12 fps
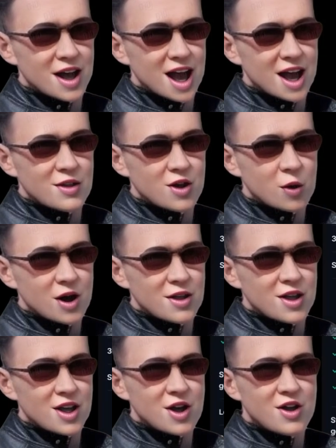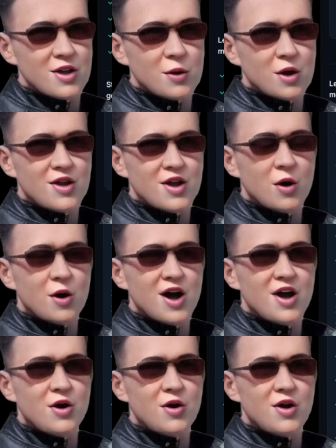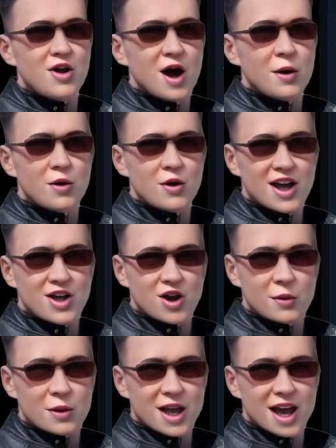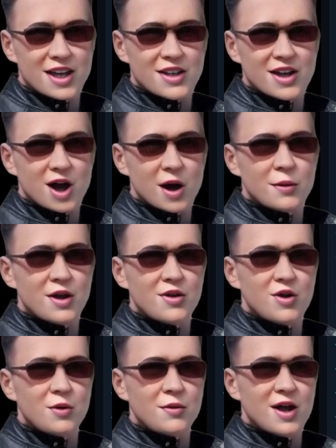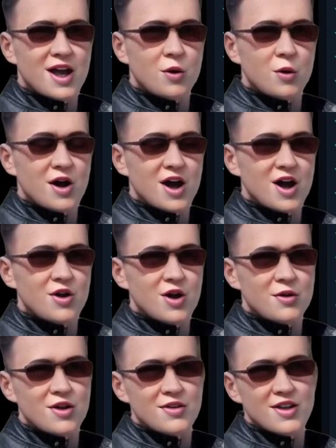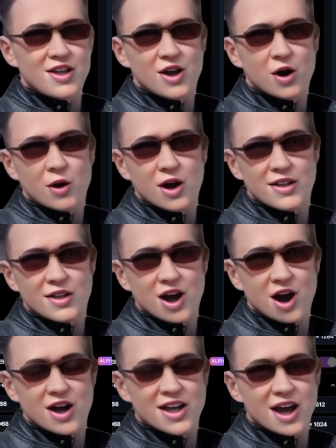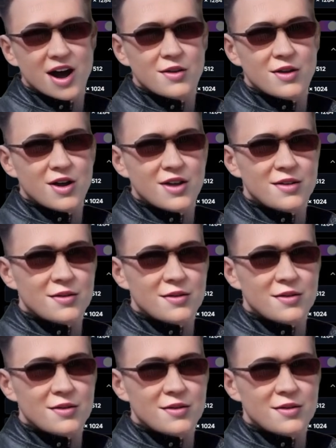If you want to use more token, you should upgrade your plan, but for me, 150 tokens are enough.